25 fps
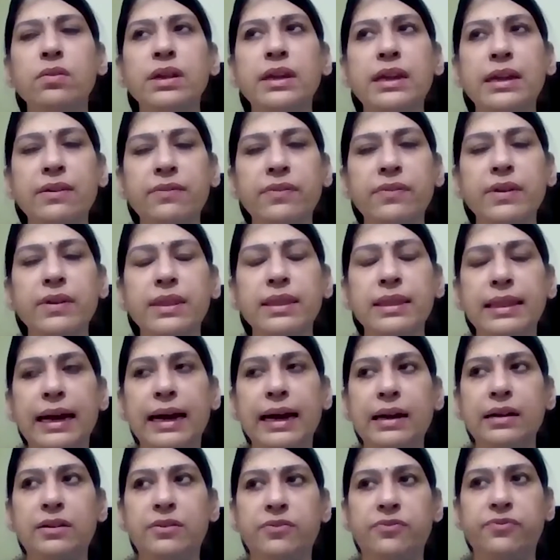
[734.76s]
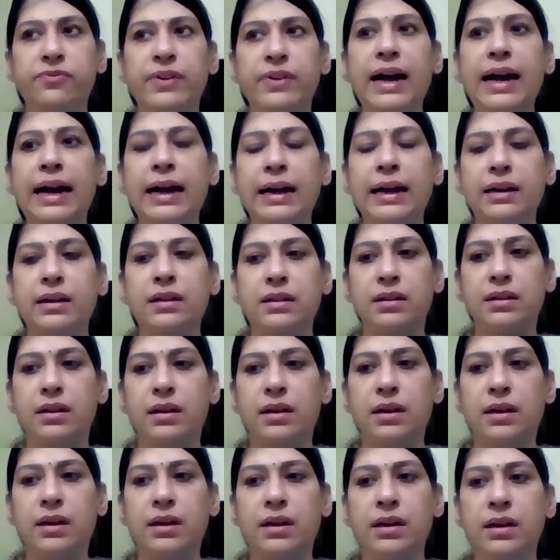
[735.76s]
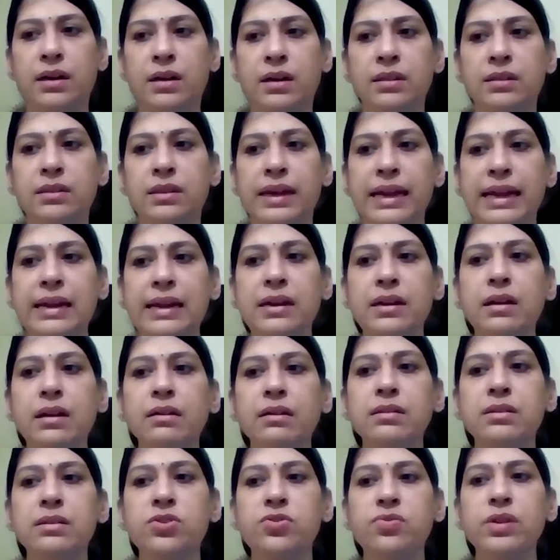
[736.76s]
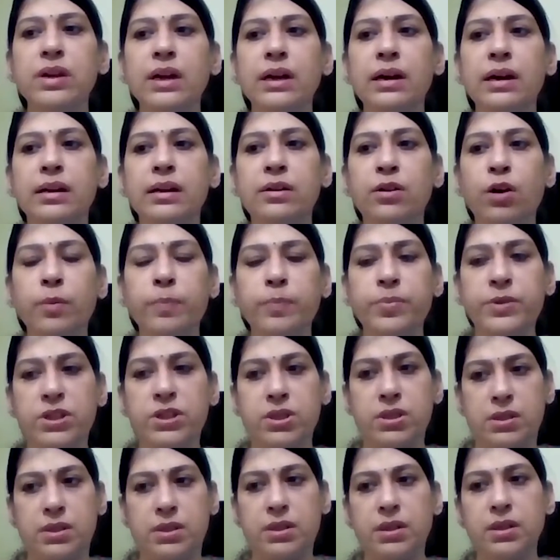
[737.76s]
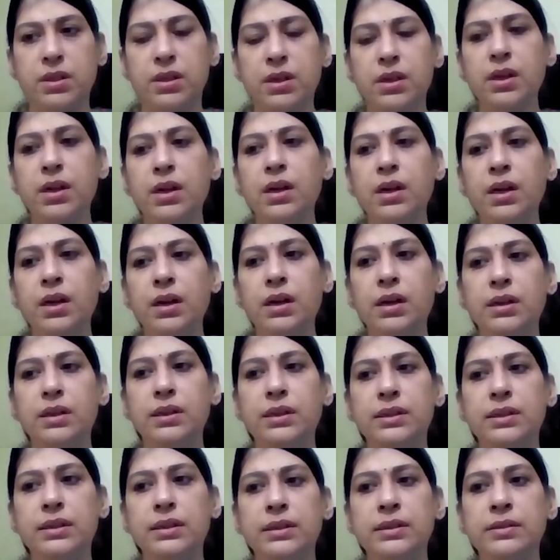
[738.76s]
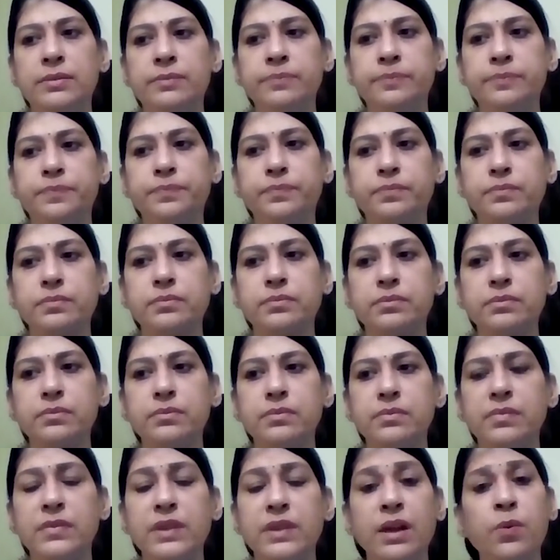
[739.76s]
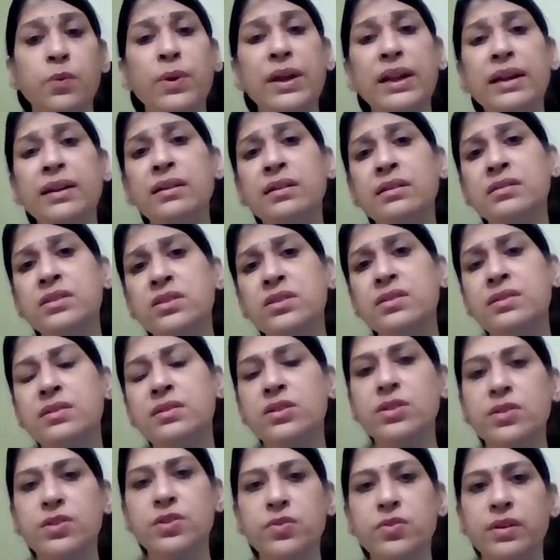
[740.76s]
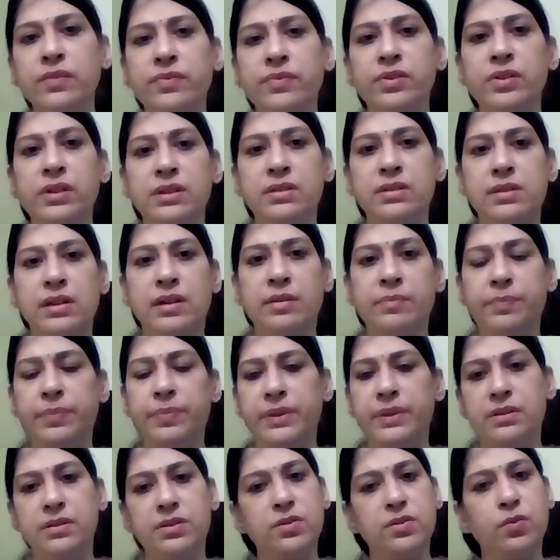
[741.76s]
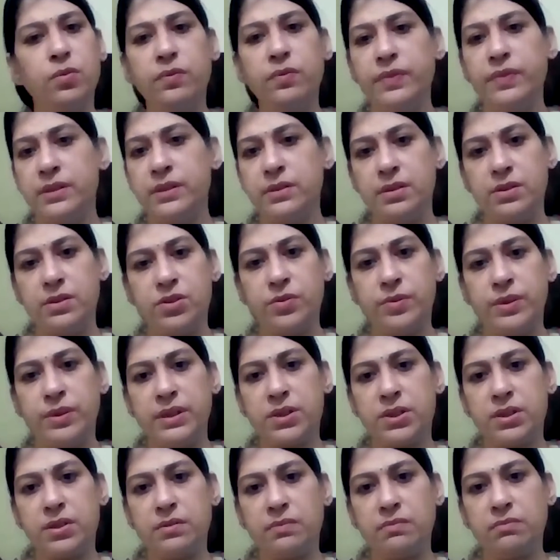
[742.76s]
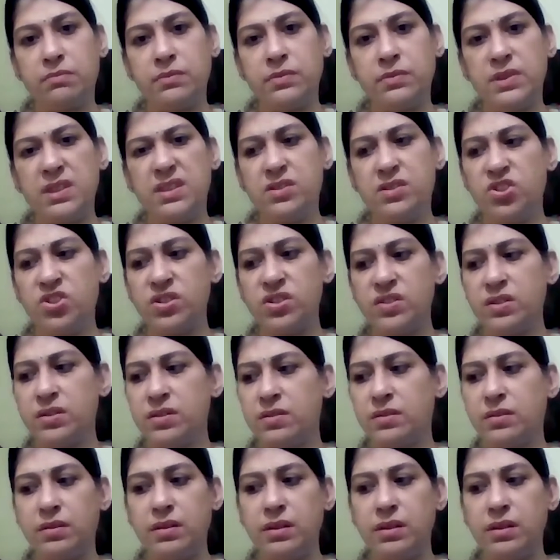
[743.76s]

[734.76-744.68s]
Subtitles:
Given that fact, the industry adoption, um, well, just to give you an example, this COVID situation, it's just